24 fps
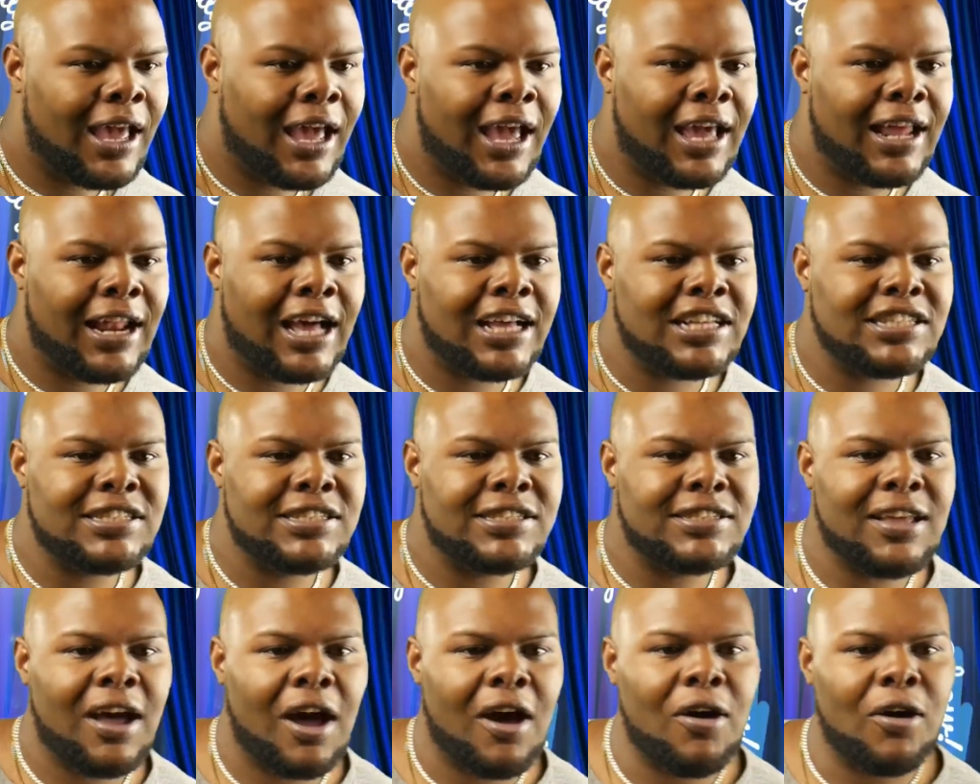And I
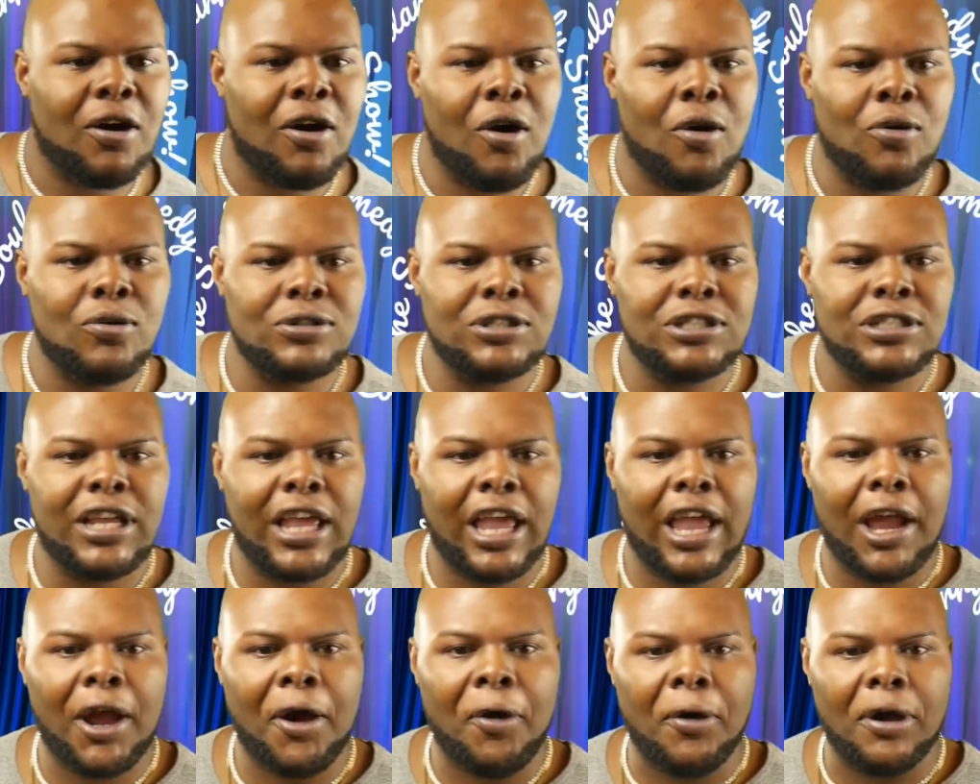saw Coach
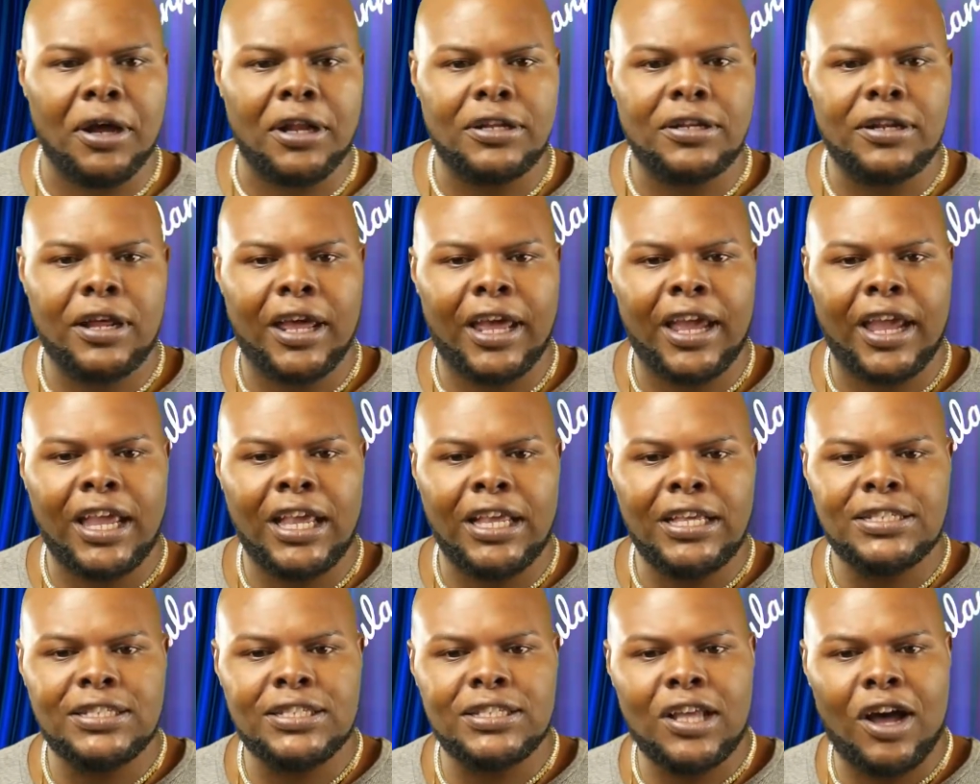Garrett, and
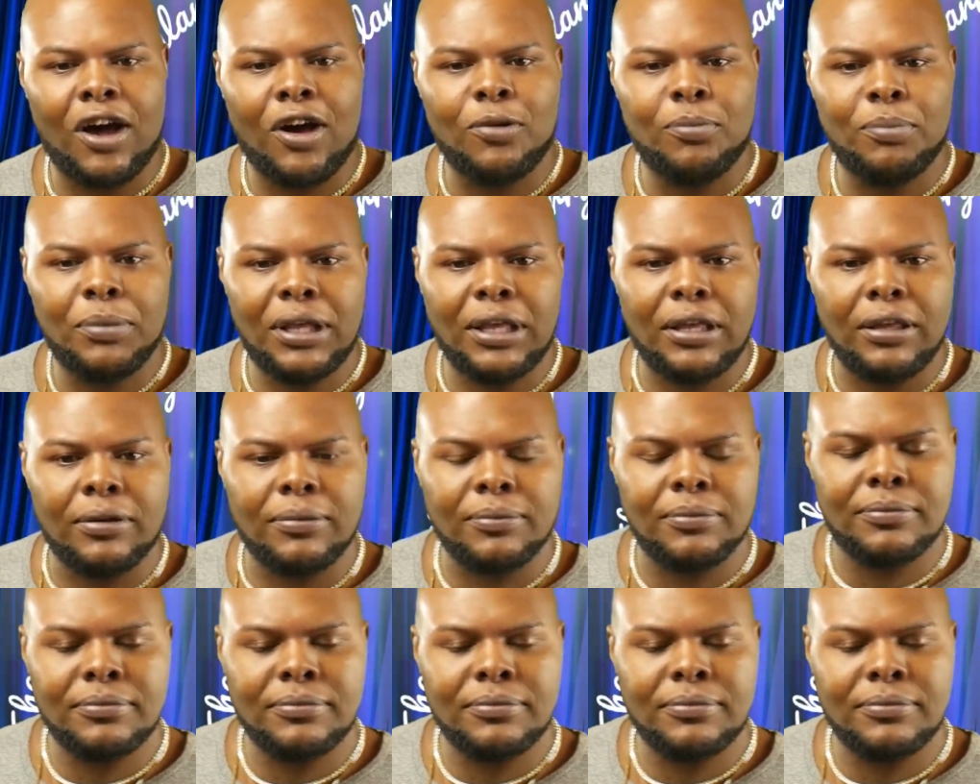he saw me.